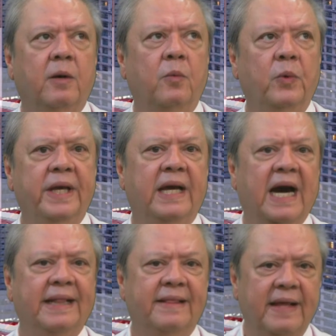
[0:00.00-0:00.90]
we
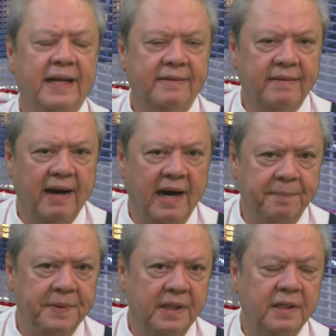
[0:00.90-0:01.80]
got that
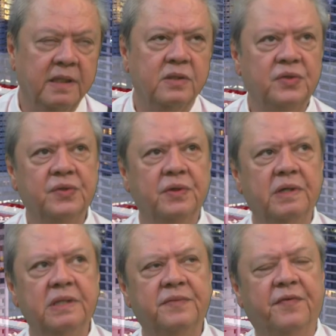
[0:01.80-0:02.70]
topic
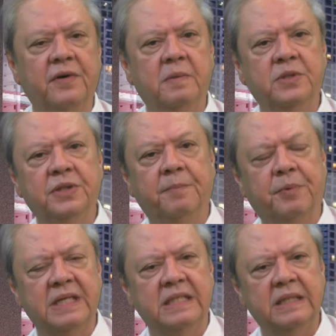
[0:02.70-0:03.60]
sourced from
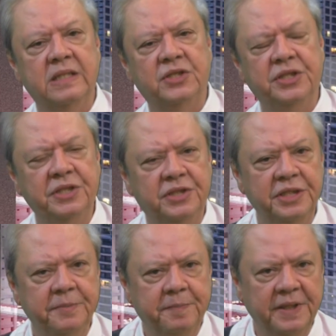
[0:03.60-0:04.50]
President Xi
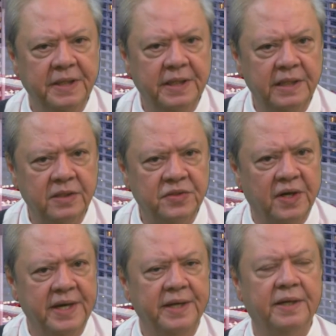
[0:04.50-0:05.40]
Jinping in
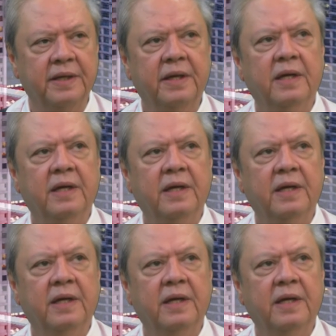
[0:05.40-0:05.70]
China